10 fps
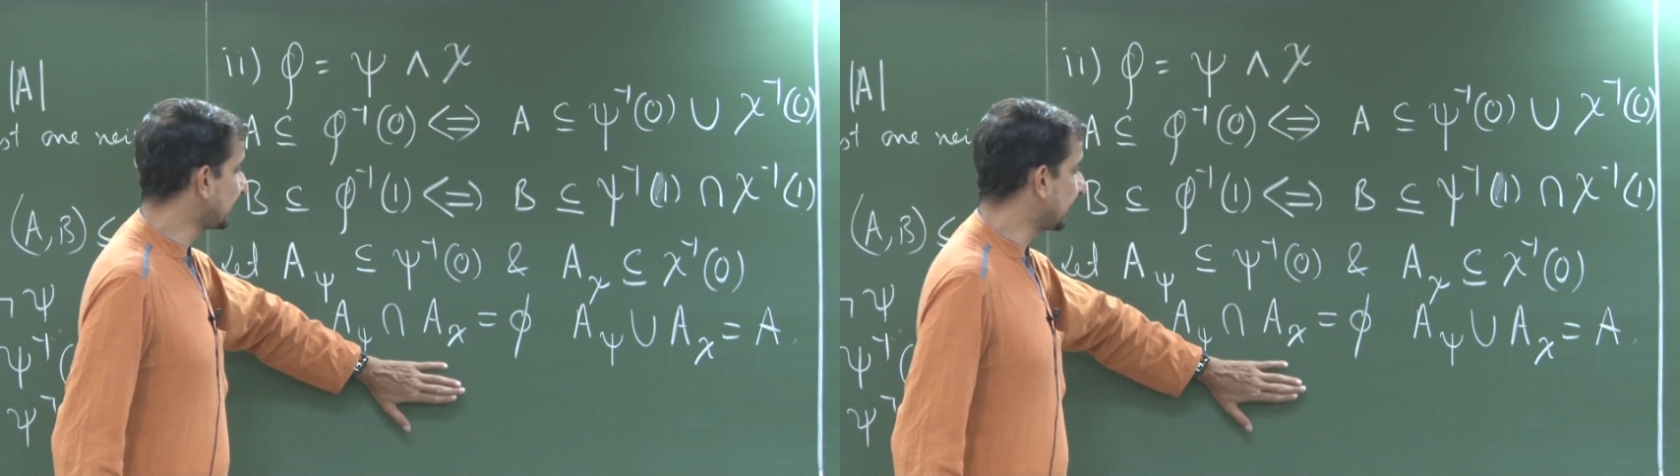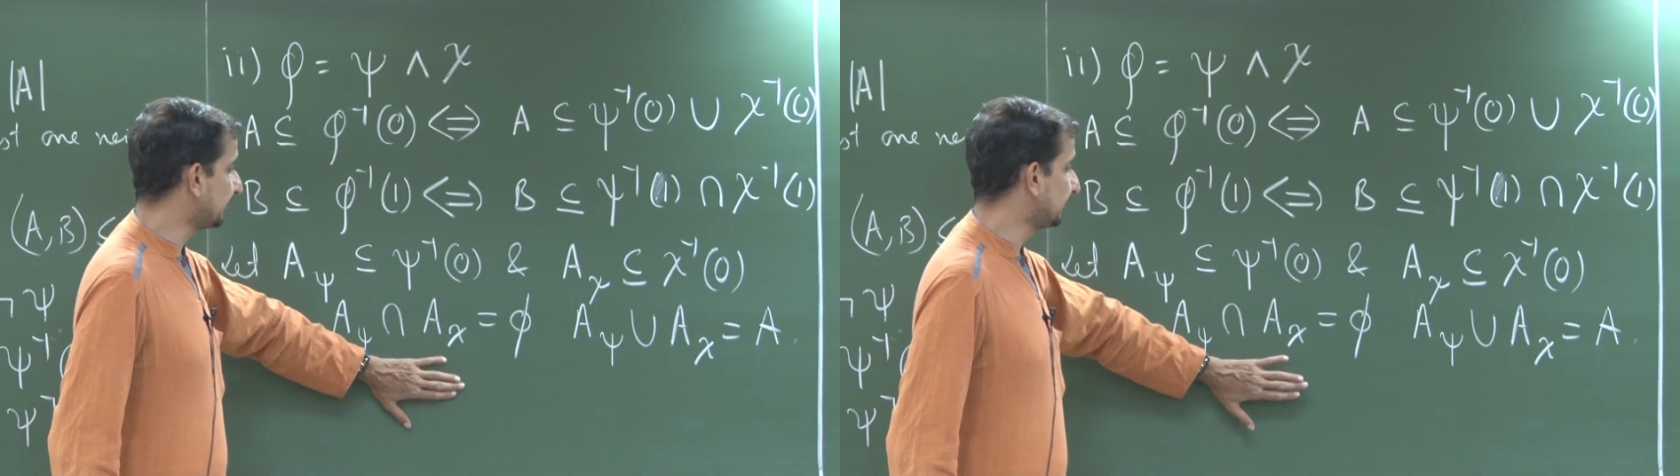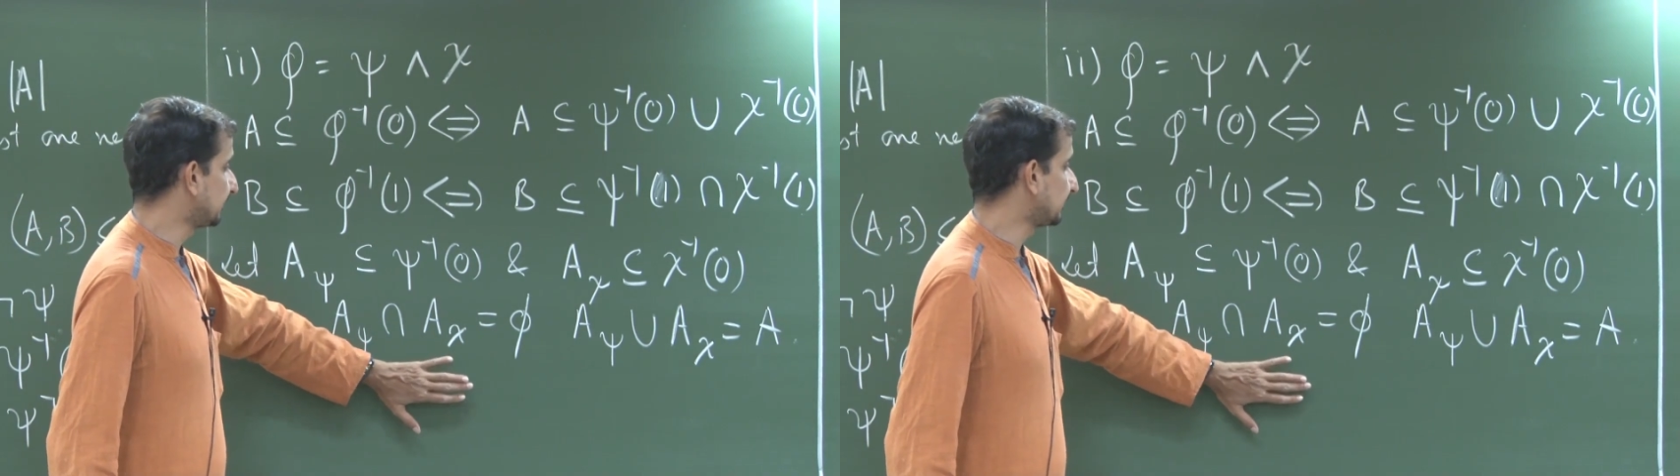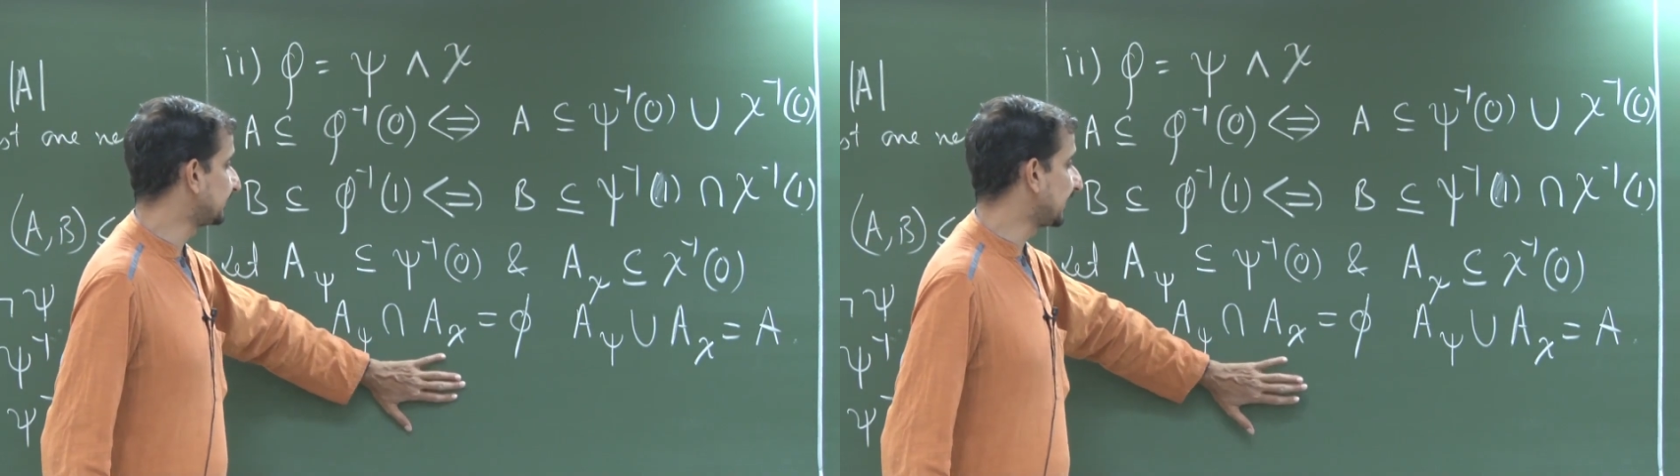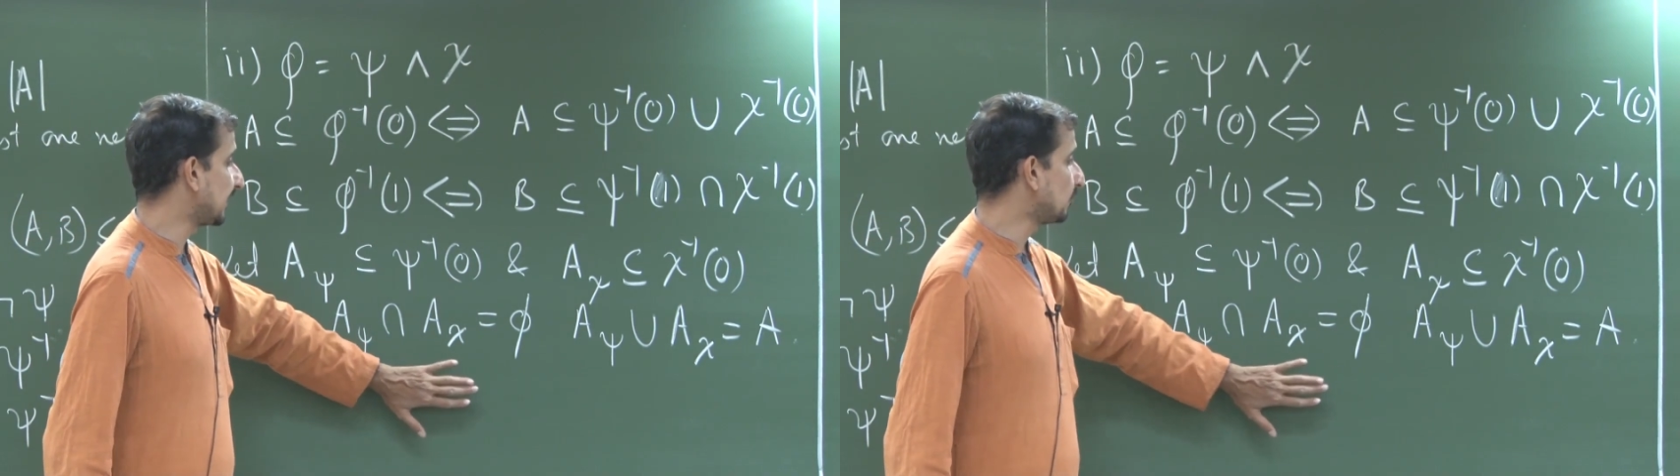that
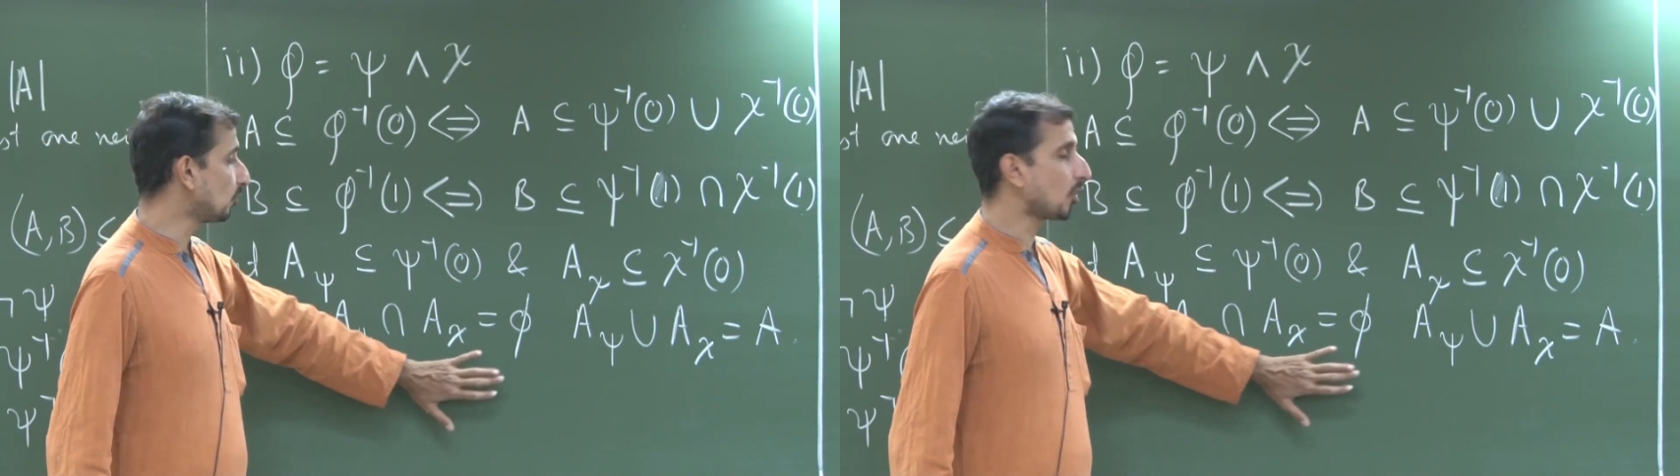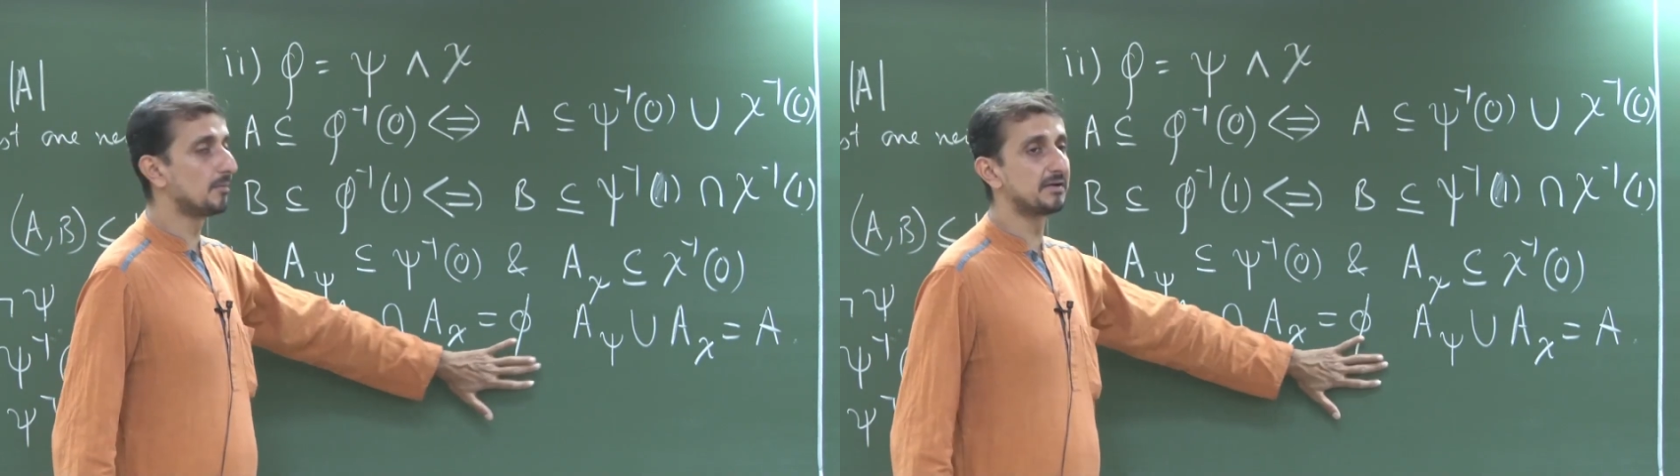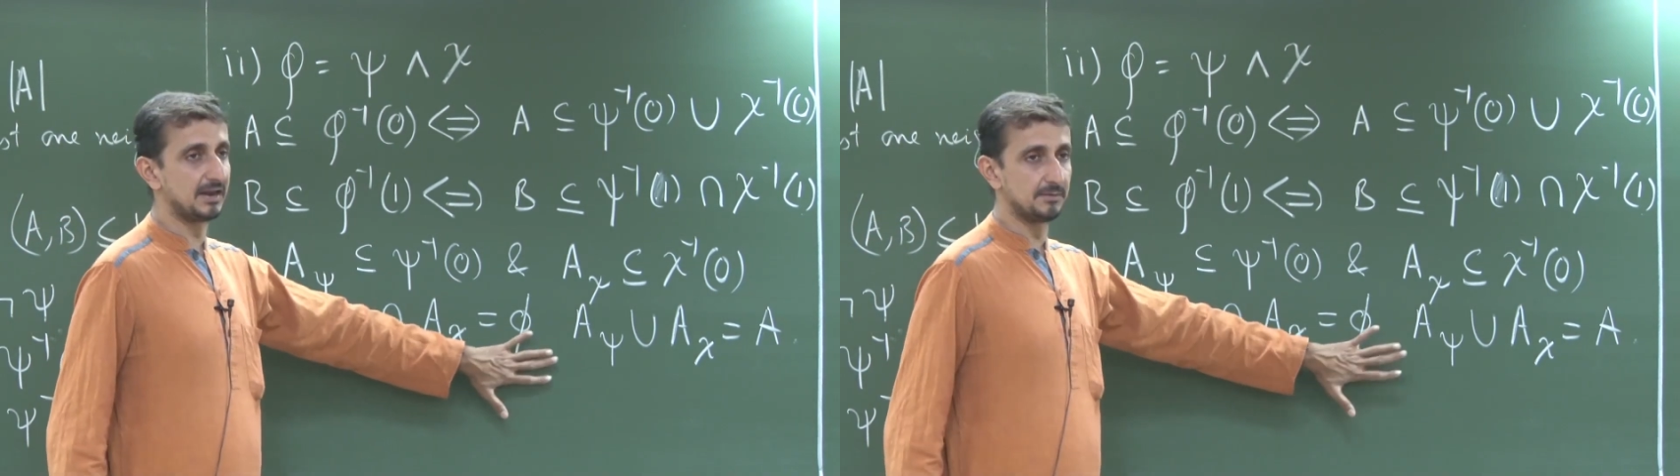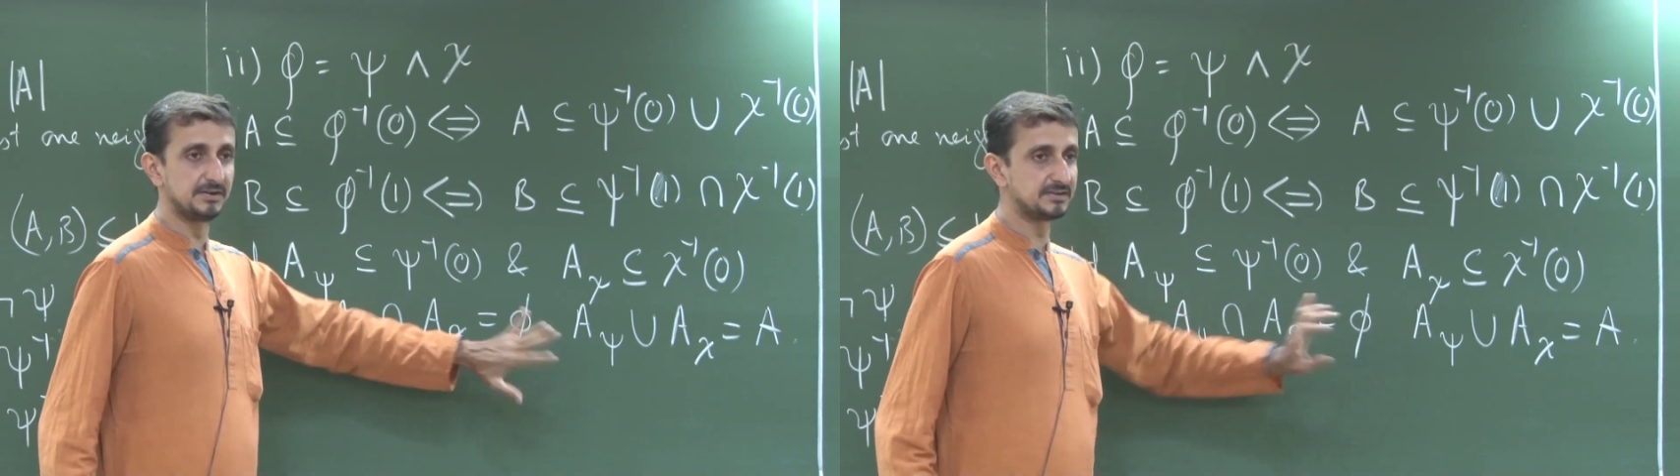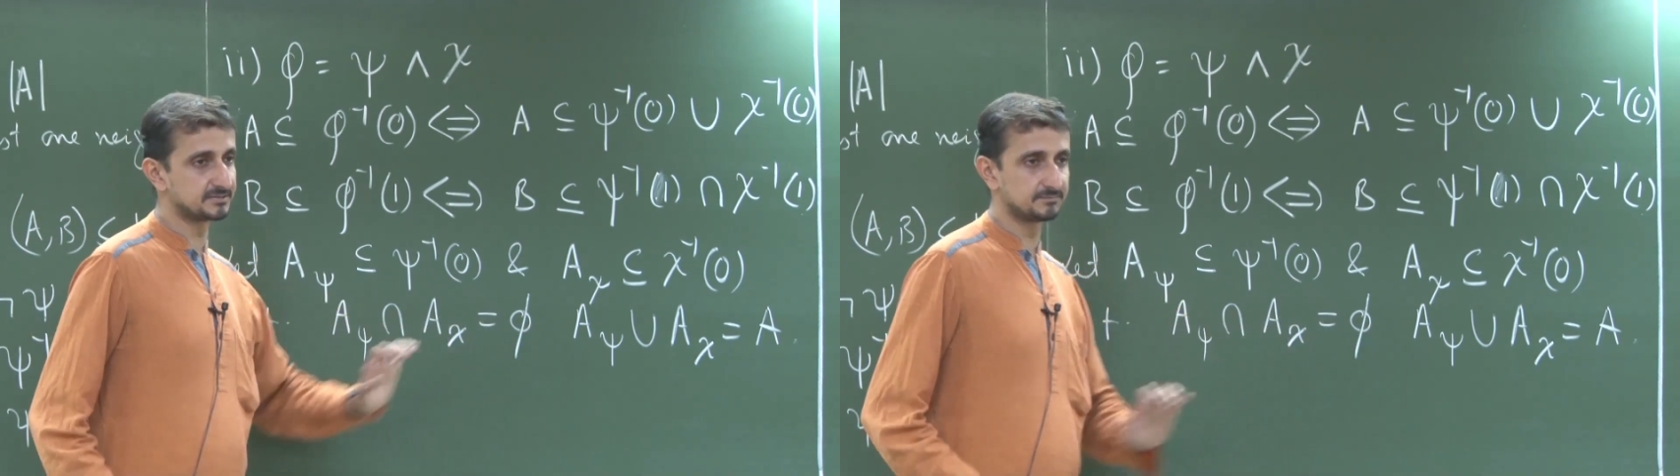there are no common
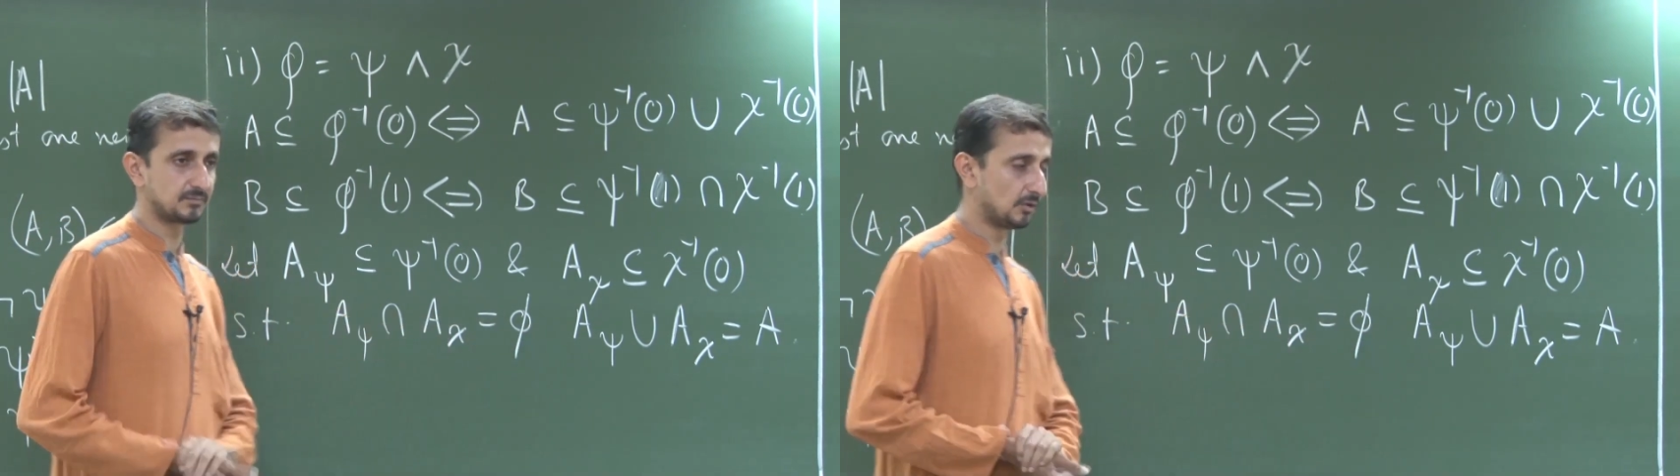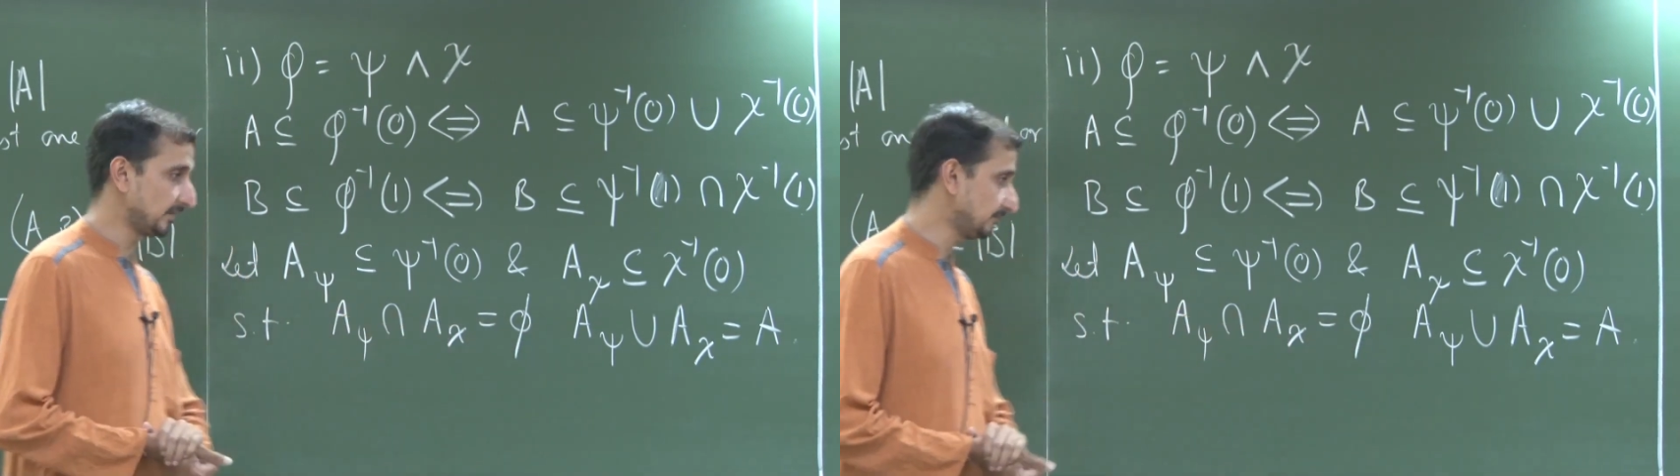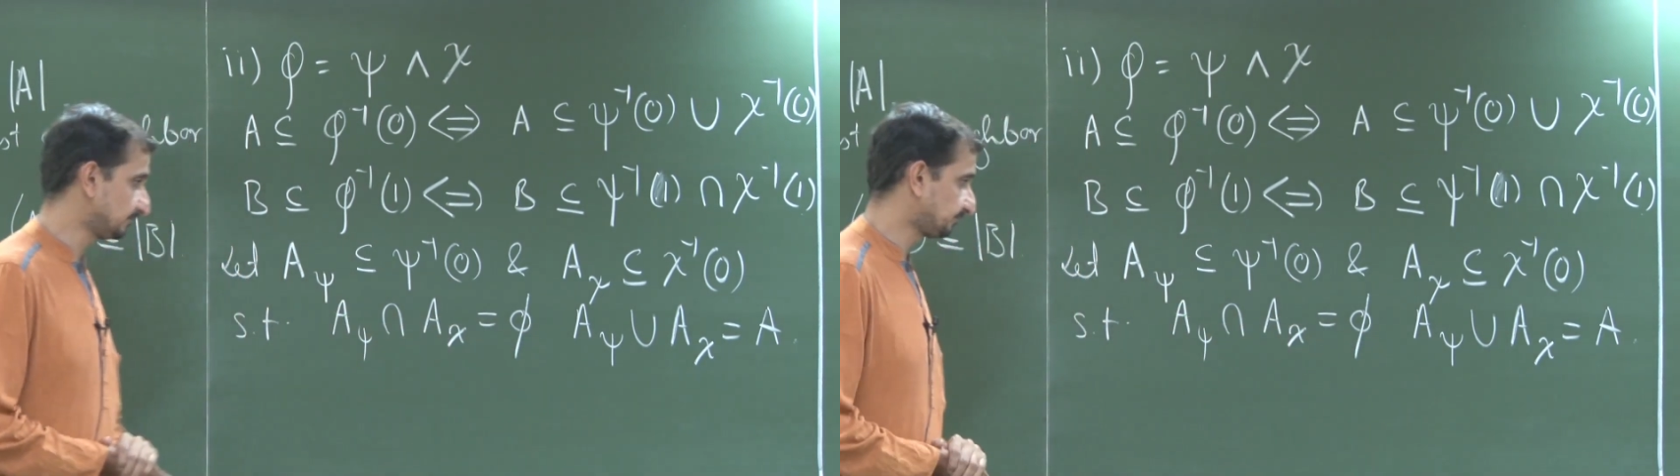elements. Okay.